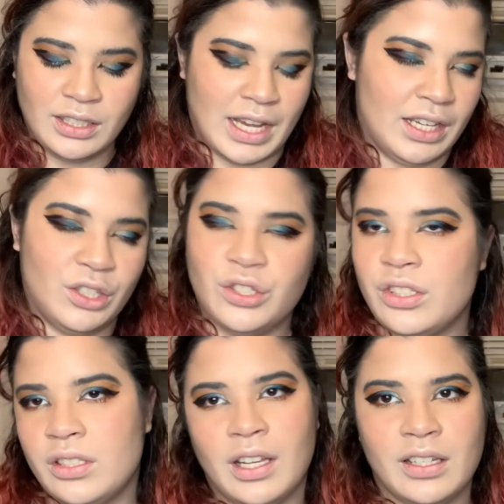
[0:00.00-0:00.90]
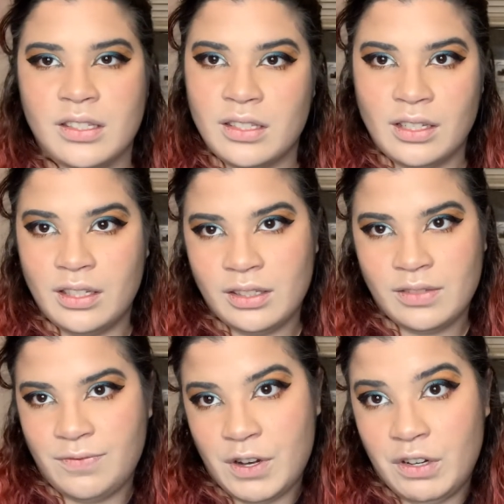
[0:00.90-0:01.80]
yeah, it just,
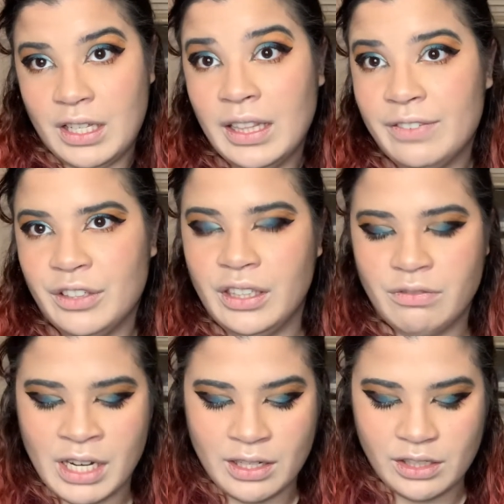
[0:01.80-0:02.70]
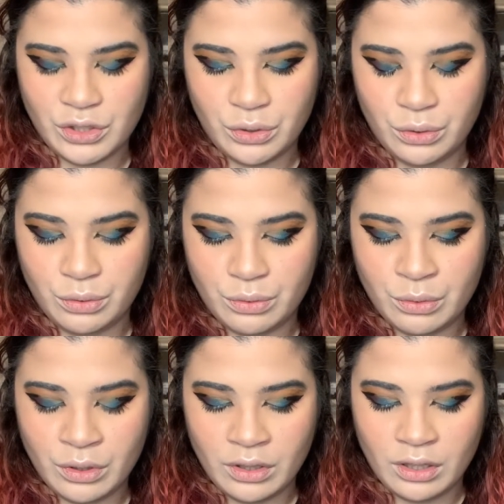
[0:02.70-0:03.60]
it's very cleverly written
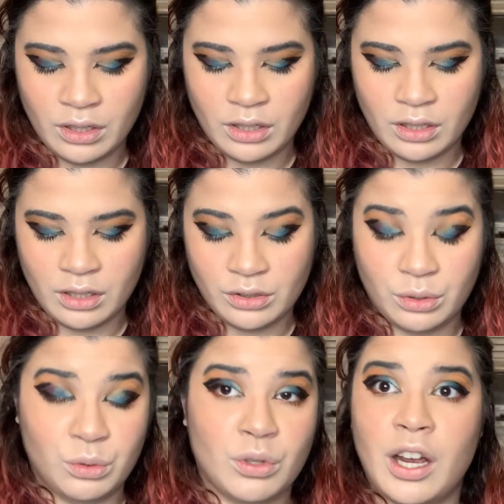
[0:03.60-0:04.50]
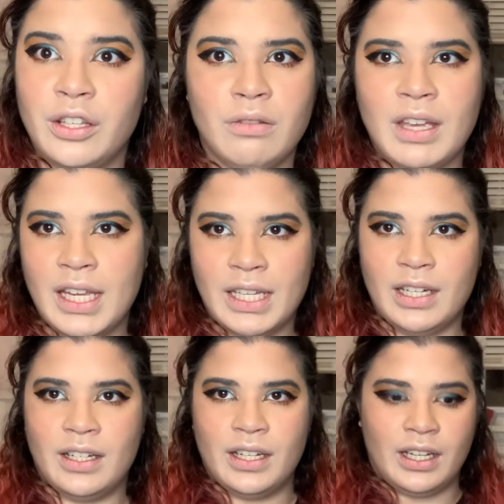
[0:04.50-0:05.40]
to draw you
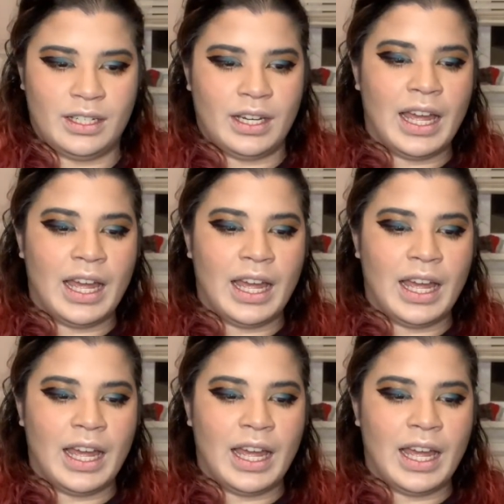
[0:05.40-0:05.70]
in and